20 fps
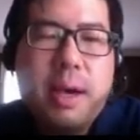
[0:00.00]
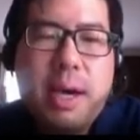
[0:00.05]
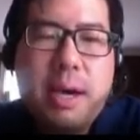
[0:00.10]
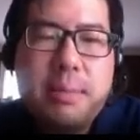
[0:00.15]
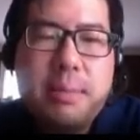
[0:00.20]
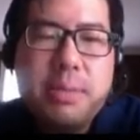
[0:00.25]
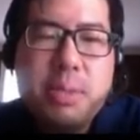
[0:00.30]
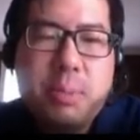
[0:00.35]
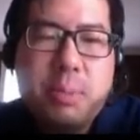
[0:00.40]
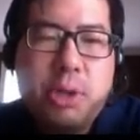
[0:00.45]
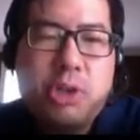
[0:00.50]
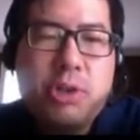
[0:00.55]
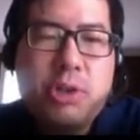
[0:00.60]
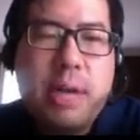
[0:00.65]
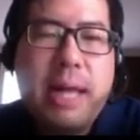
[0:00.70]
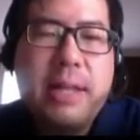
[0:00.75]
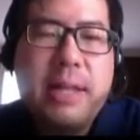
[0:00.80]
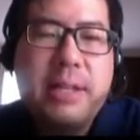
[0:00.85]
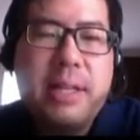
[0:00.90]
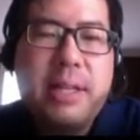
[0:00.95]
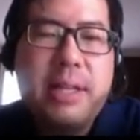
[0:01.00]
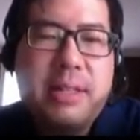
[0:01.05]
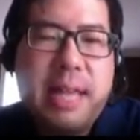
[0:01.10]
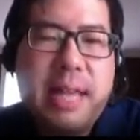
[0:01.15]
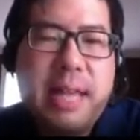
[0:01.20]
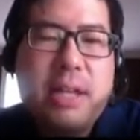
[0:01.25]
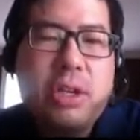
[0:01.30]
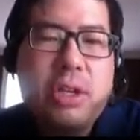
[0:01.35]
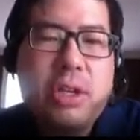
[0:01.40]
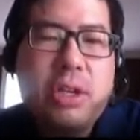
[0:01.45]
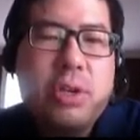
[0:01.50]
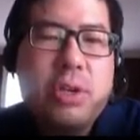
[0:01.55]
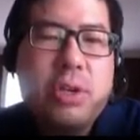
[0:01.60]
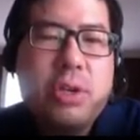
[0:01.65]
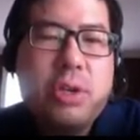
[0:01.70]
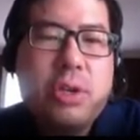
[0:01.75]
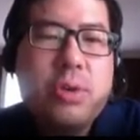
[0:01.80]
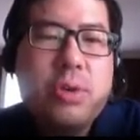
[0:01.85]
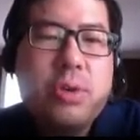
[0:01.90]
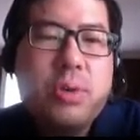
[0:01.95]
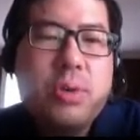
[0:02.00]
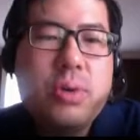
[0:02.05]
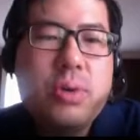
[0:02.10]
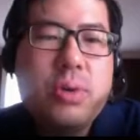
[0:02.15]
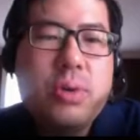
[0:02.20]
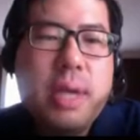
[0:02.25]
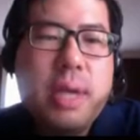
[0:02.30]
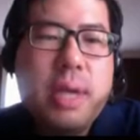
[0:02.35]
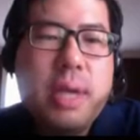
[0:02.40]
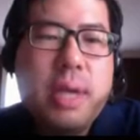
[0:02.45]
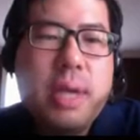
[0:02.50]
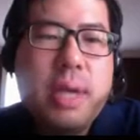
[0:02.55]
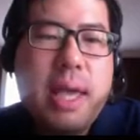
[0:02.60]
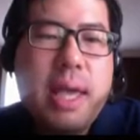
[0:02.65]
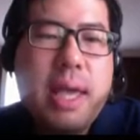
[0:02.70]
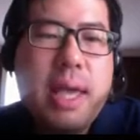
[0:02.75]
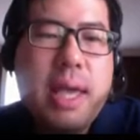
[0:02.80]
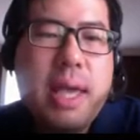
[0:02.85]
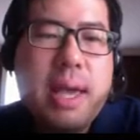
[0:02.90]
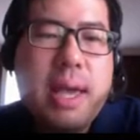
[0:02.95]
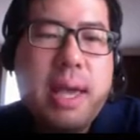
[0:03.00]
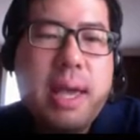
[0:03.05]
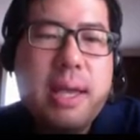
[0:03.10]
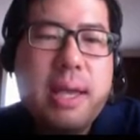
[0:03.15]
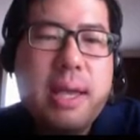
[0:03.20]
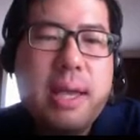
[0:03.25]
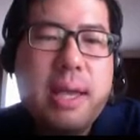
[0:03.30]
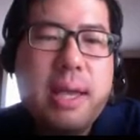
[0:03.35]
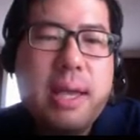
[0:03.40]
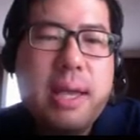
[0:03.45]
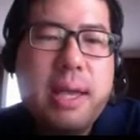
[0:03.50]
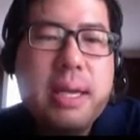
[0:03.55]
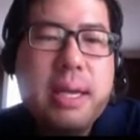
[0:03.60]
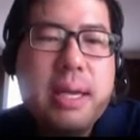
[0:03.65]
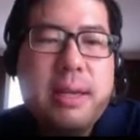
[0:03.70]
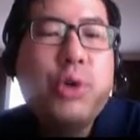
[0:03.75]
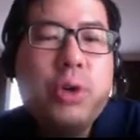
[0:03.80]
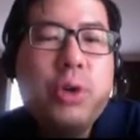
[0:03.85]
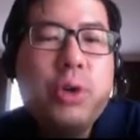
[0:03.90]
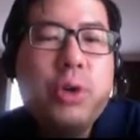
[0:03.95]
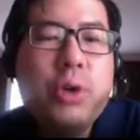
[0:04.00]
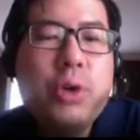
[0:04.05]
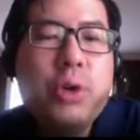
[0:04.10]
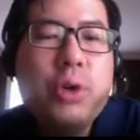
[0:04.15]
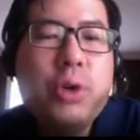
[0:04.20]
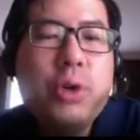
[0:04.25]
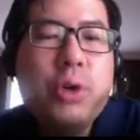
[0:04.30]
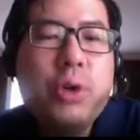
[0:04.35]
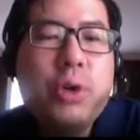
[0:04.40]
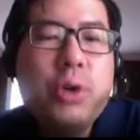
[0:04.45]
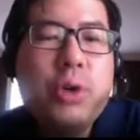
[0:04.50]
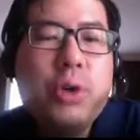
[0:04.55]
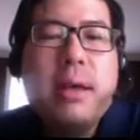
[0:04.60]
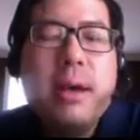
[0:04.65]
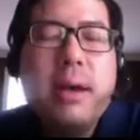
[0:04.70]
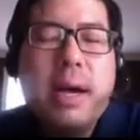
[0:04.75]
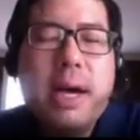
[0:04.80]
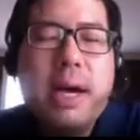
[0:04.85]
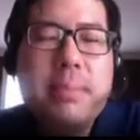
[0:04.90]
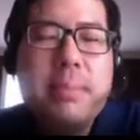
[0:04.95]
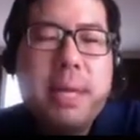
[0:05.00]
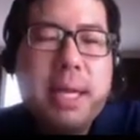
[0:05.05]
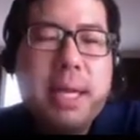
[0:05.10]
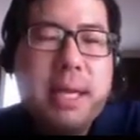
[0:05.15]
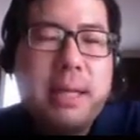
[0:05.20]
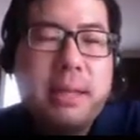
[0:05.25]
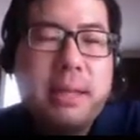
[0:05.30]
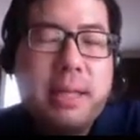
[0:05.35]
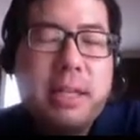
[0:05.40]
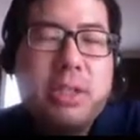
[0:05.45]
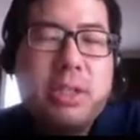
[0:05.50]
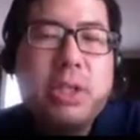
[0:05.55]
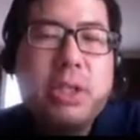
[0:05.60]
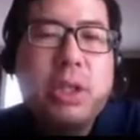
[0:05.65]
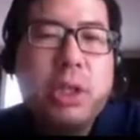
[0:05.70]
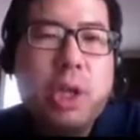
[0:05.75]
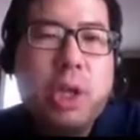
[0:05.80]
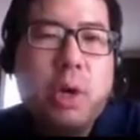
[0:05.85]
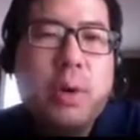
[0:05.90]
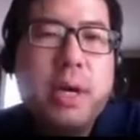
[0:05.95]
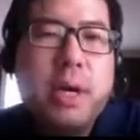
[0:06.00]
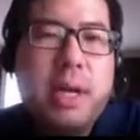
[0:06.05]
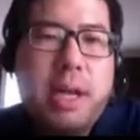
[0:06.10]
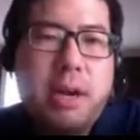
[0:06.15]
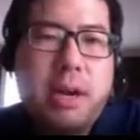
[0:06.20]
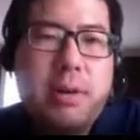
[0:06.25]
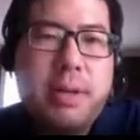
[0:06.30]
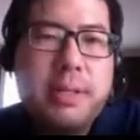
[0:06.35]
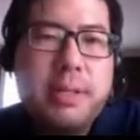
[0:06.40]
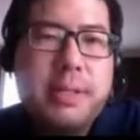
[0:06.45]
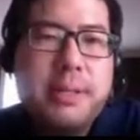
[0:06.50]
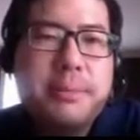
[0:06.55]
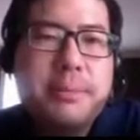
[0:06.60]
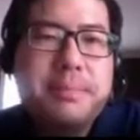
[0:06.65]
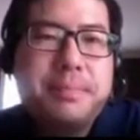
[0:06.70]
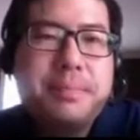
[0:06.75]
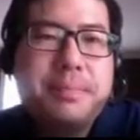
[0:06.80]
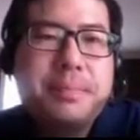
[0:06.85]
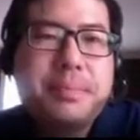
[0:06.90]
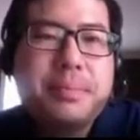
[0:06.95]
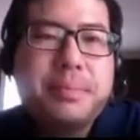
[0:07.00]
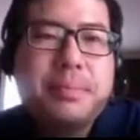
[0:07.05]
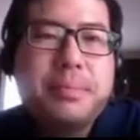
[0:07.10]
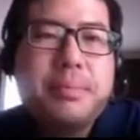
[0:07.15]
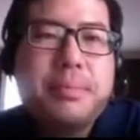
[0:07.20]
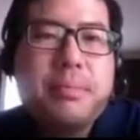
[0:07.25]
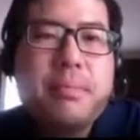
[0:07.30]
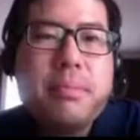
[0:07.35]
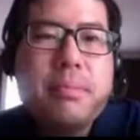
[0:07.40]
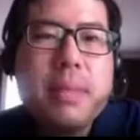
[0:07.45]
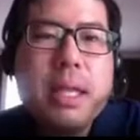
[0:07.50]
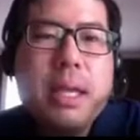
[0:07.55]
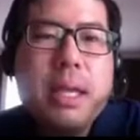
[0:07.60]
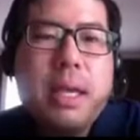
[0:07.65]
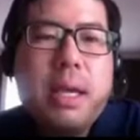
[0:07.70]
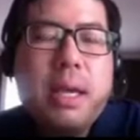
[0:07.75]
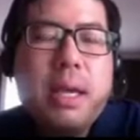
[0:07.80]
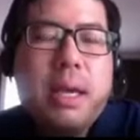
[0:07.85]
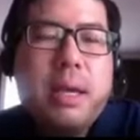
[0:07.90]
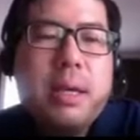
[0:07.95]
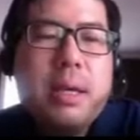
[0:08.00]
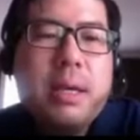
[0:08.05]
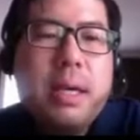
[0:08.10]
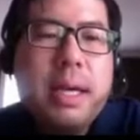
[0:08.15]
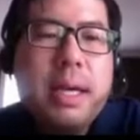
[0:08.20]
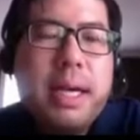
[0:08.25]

spirituality, that you can improve adherence. And if you don't, it can lead to lower adherence.